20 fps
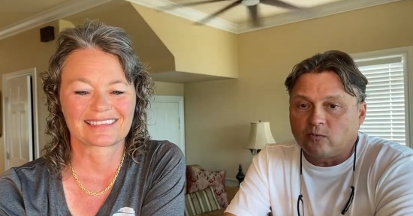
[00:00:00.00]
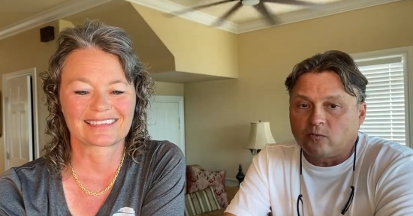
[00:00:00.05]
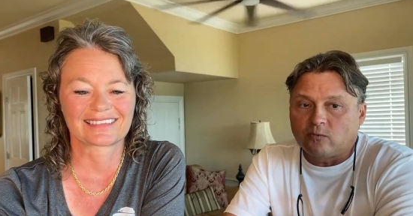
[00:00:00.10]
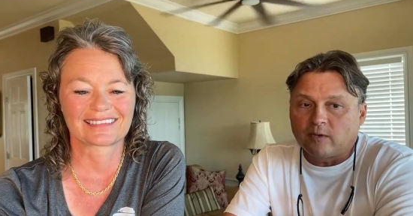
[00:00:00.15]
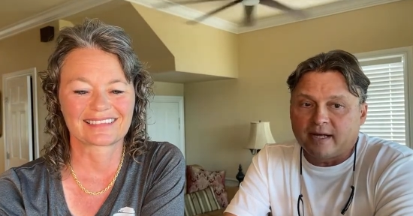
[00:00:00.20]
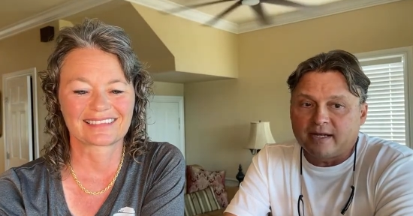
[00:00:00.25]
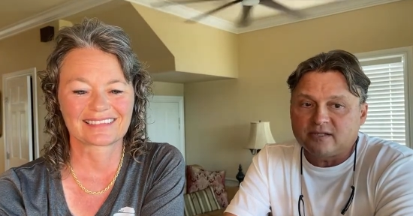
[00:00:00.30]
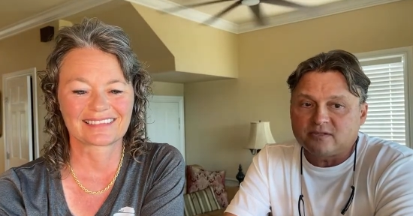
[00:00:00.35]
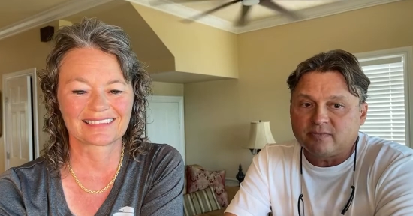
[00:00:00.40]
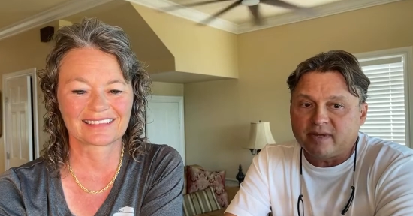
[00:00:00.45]

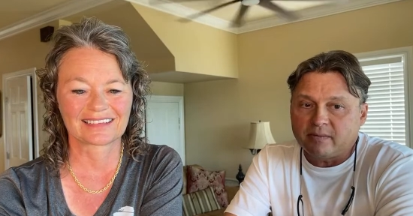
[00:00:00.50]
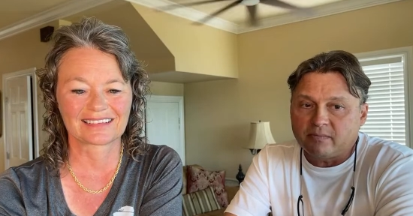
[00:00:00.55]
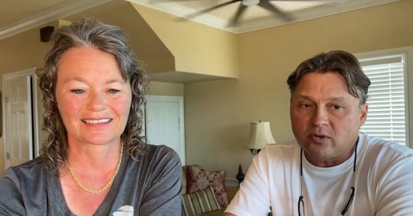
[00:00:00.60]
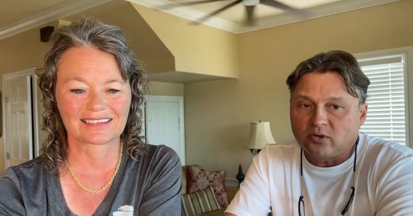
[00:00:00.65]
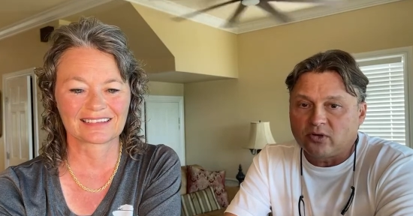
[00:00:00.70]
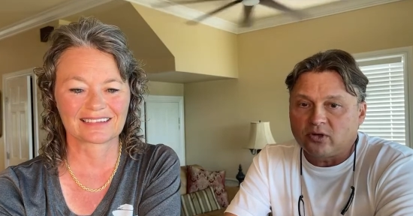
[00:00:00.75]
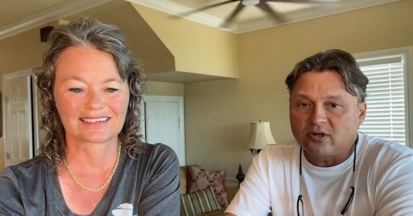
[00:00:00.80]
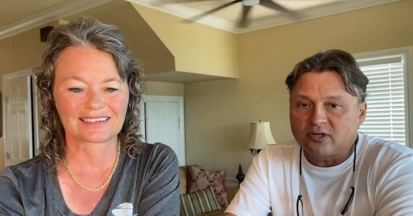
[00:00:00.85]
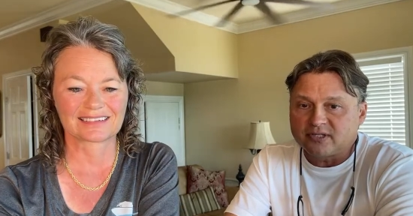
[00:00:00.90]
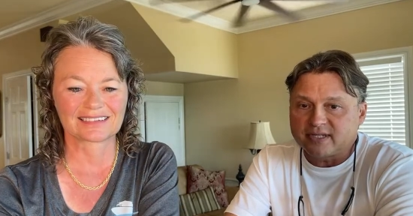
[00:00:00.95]
Speaker 1: why is my
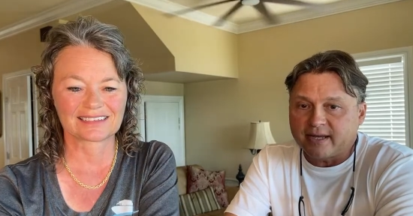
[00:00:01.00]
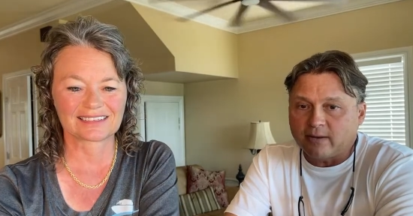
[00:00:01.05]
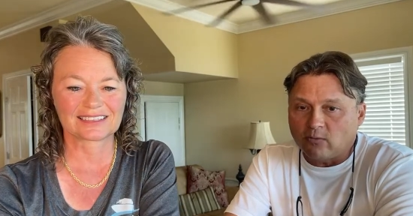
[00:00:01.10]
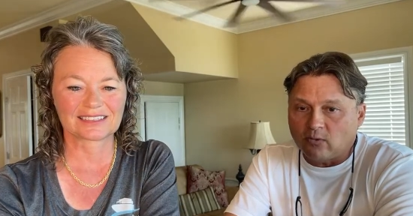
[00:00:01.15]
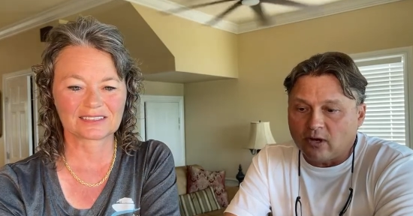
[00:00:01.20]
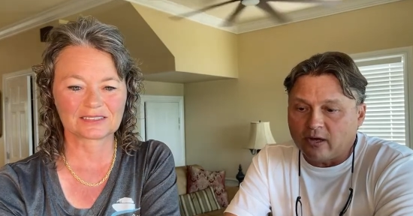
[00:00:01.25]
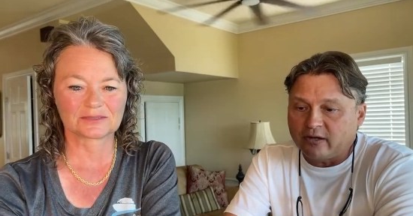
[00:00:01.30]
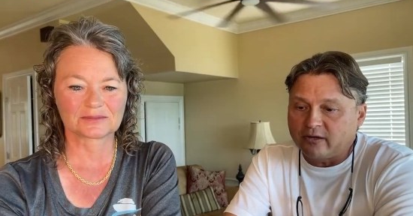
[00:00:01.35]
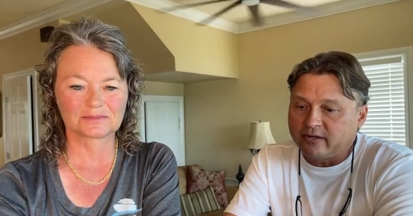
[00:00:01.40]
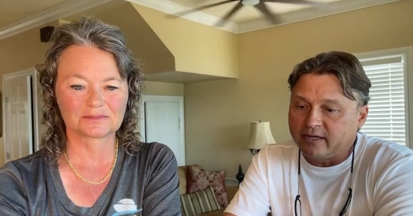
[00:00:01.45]
boat always got
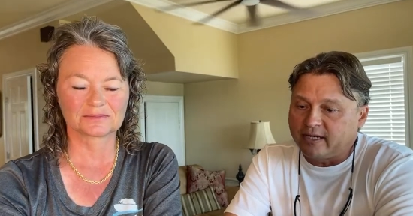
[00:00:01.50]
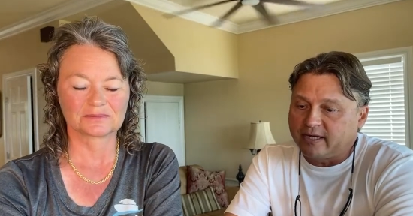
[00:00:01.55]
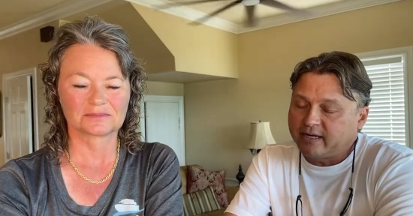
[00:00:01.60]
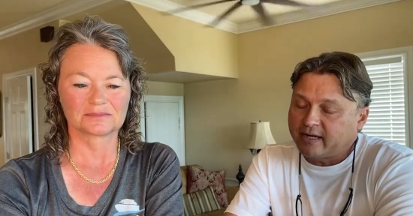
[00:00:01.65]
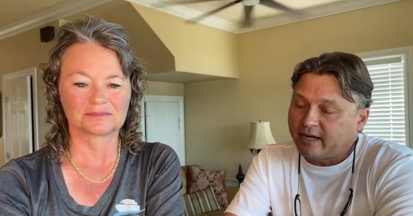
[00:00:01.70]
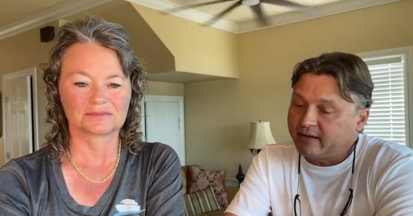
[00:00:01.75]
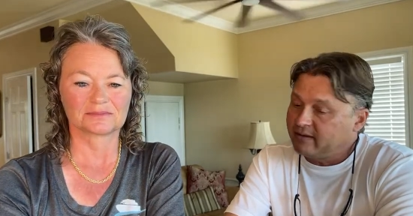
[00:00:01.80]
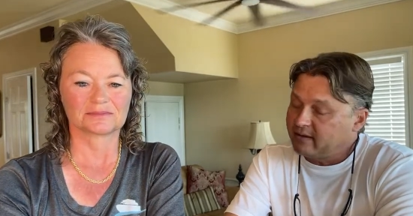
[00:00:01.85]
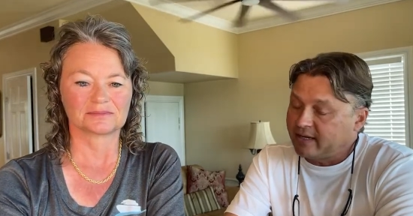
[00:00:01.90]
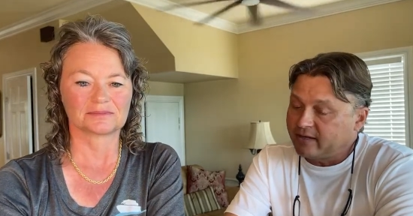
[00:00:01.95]
water in it?
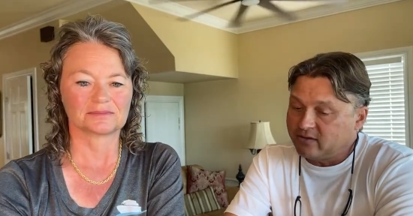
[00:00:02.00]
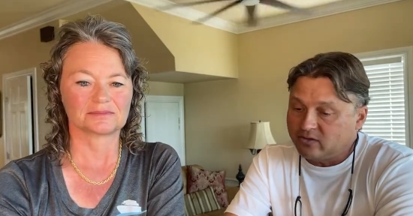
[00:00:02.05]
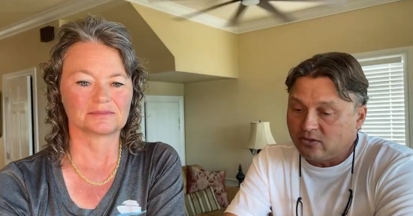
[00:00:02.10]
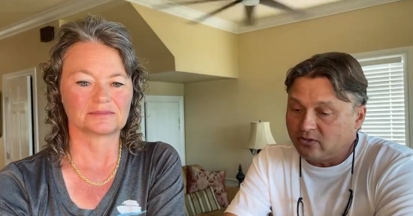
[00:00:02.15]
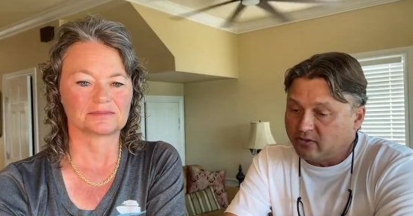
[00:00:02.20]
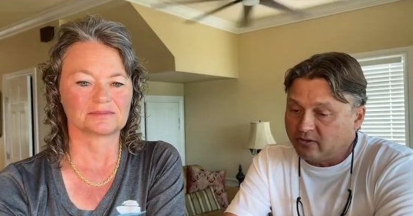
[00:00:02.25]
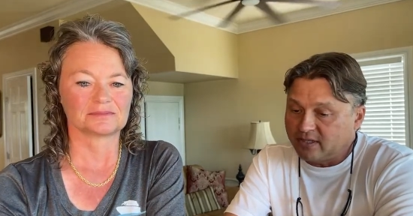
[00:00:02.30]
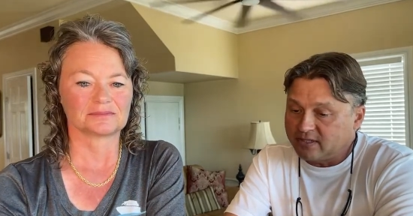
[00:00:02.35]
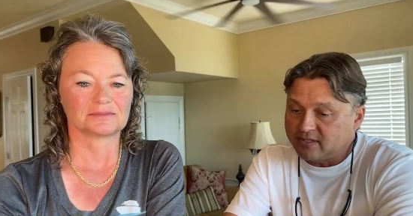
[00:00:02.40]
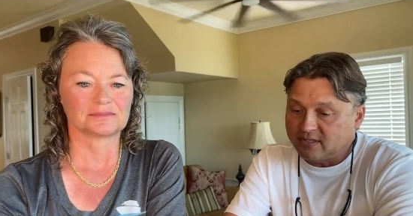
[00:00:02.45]
And I
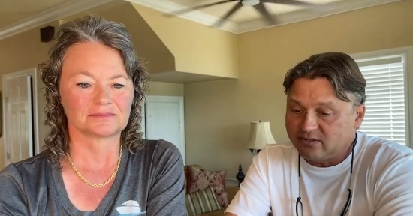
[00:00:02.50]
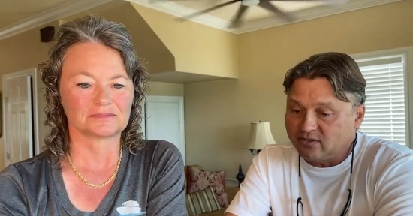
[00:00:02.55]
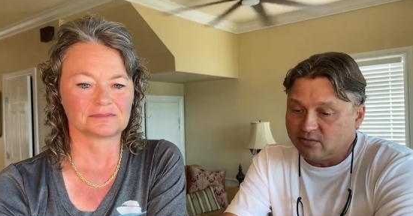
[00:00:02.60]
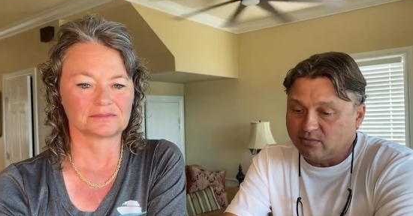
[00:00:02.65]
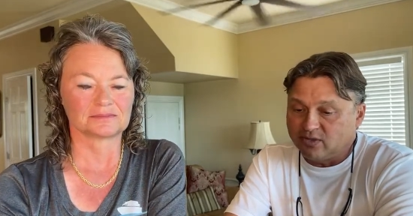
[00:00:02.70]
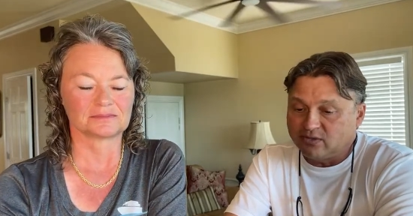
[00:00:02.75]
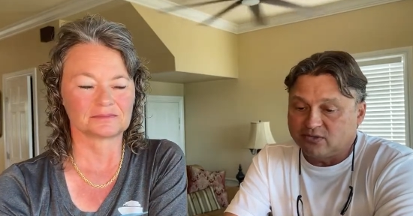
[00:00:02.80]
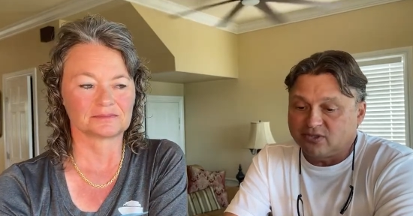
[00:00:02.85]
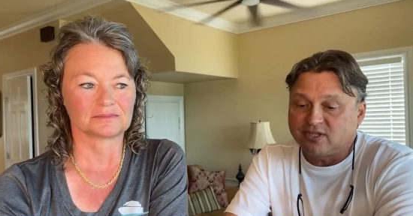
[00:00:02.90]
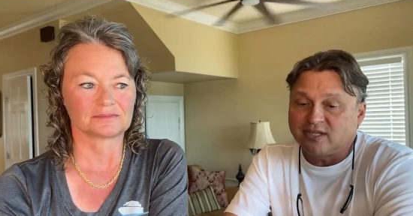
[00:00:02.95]
told her, I said, your
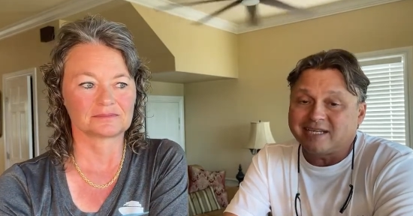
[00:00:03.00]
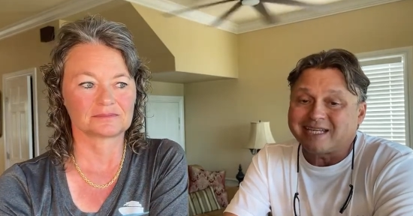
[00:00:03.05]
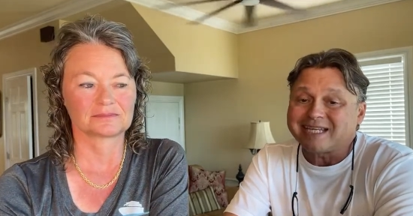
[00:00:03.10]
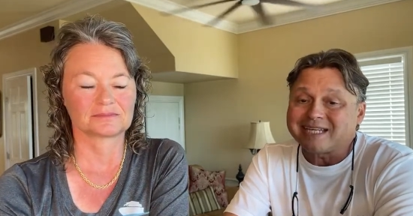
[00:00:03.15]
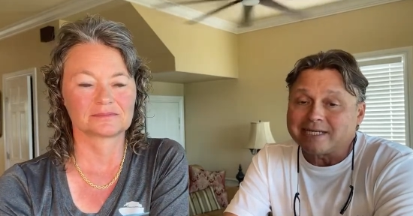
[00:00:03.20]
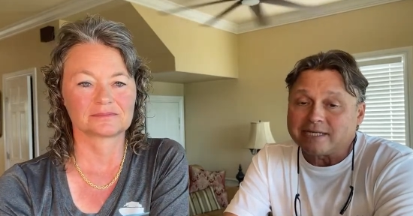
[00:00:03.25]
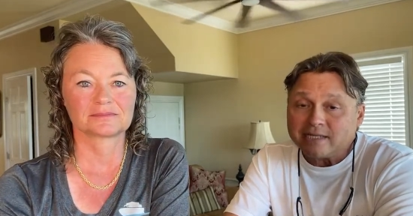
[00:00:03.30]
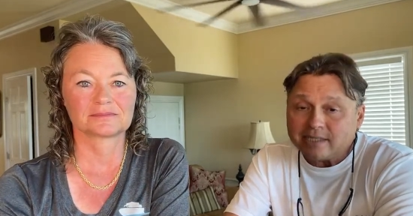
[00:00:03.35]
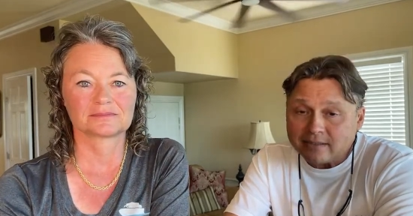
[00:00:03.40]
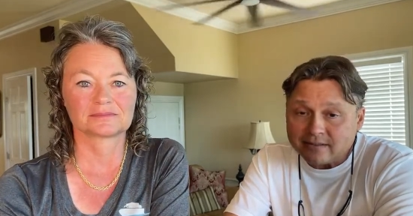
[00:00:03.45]
boat's sinking.